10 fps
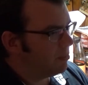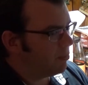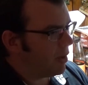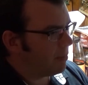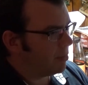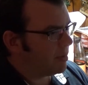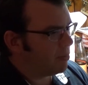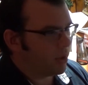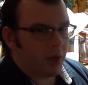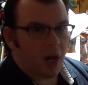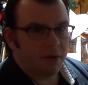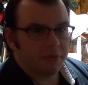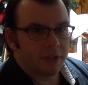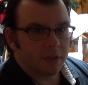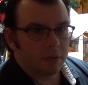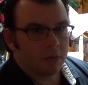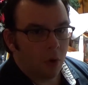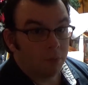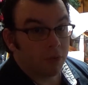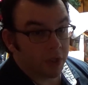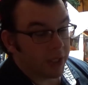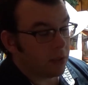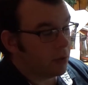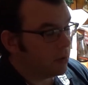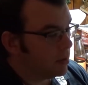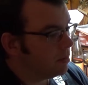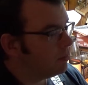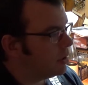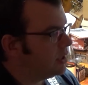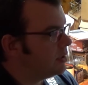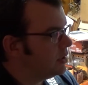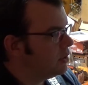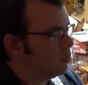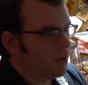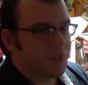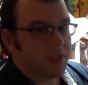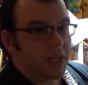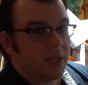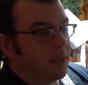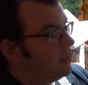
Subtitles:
probably pretty often, hopefully. But we'll see.